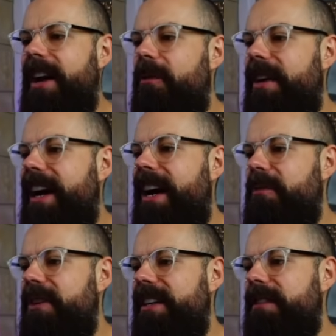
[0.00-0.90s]
I want
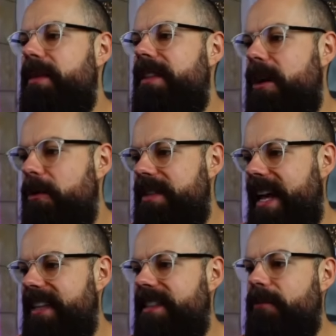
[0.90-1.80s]
artwork with no
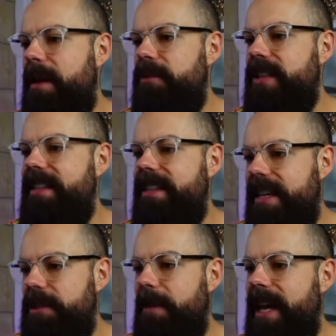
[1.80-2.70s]
text that represents
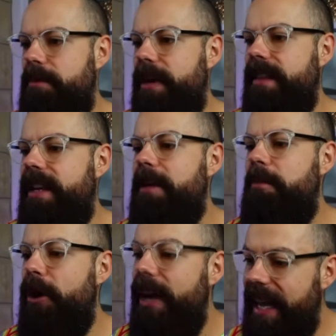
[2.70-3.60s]
this paper. And then I
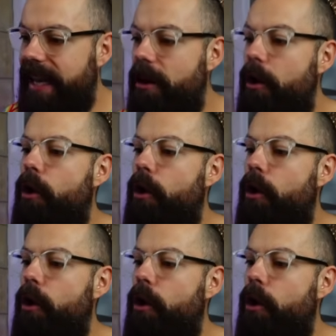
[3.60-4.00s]
put in